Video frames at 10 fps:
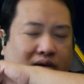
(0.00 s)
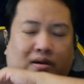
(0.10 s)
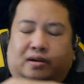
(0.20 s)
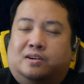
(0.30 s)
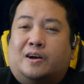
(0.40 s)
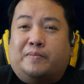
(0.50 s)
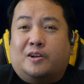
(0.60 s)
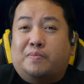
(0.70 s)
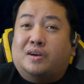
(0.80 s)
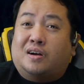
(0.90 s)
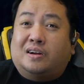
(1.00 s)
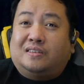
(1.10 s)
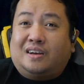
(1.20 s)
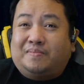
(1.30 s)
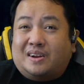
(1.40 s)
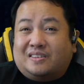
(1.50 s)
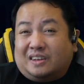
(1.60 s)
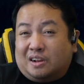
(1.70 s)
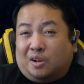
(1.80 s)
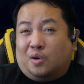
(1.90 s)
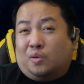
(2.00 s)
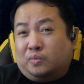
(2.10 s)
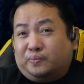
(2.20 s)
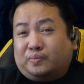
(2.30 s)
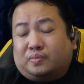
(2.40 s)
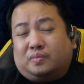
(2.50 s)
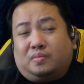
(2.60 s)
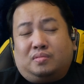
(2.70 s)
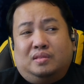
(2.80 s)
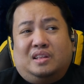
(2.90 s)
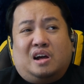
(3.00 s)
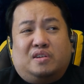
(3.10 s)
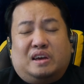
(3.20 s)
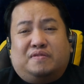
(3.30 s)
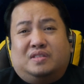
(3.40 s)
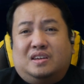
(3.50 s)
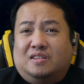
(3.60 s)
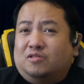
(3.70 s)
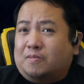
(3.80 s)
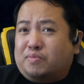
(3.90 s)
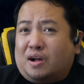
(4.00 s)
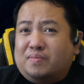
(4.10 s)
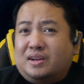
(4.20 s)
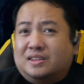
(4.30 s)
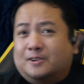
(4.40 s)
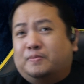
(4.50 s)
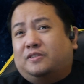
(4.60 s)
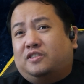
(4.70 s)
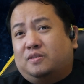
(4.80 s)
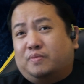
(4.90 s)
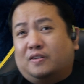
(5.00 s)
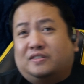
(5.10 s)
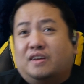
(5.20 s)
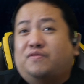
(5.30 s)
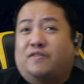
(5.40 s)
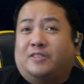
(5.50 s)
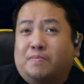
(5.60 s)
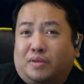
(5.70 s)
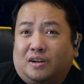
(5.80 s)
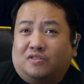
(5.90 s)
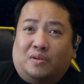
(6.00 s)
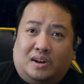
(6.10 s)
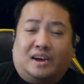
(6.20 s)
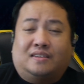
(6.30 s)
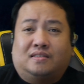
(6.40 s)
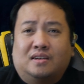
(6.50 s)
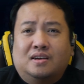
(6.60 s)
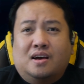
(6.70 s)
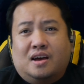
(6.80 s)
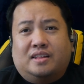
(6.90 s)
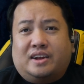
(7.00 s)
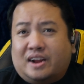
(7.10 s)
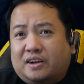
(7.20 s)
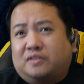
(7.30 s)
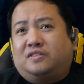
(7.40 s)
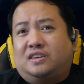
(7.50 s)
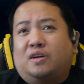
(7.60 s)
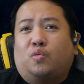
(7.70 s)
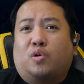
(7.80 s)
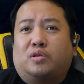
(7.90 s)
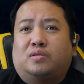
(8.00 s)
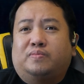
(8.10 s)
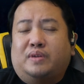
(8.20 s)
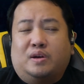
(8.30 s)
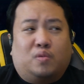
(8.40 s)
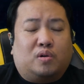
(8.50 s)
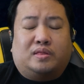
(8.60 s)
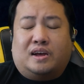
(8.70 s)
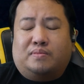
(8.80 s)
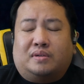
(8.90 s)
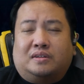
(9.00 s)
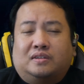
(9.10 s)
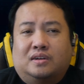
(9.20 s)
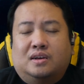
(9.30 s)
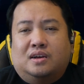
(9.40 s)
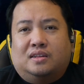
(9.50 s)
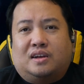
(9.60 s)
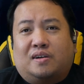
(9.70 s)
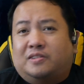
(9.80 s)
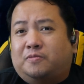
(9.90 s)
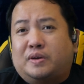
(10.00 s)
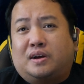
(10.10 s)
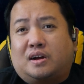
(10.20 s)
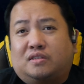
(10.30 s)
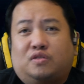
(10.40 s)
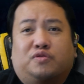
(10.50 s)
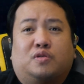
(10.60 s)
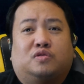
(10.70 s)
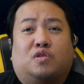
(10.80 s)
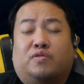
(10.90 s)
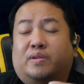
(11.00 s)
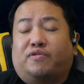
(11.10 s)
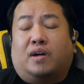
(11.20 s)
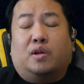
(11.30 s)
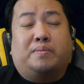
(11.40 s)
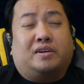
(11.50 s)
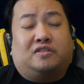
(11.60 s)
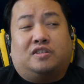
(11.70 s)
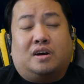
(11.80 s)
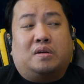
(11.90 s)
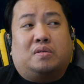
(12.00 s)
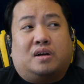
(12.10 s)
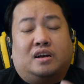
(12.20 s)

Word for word: I'm gonna be honest, I'm gonna say no. Now, if these were probably a little bit cheaper, say 50 bucks or less, then I could see it worth being worth that much. Now, I'm just being honest. You folks know I've been following my channel.